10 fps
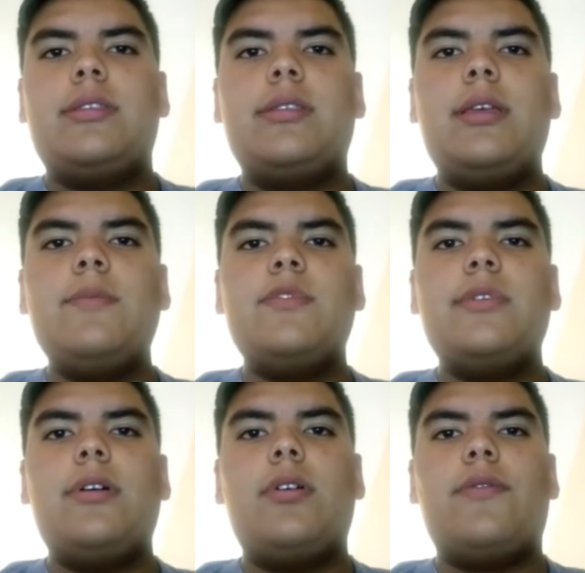The names
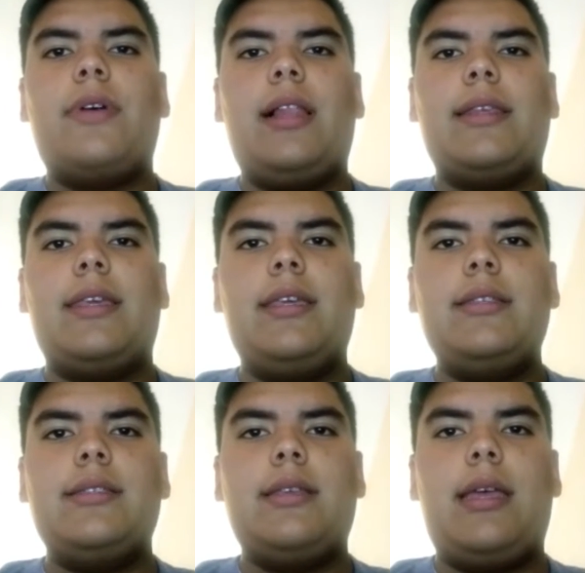of
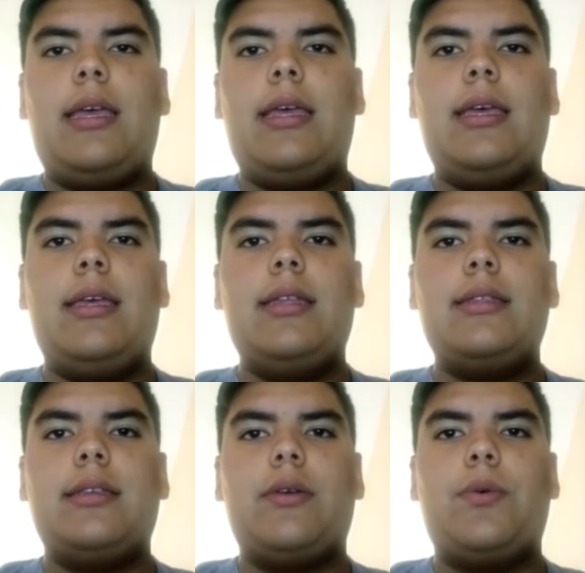alkenes
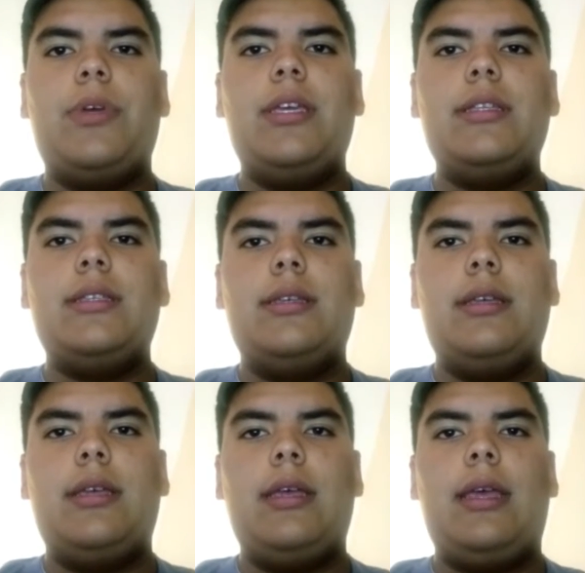end with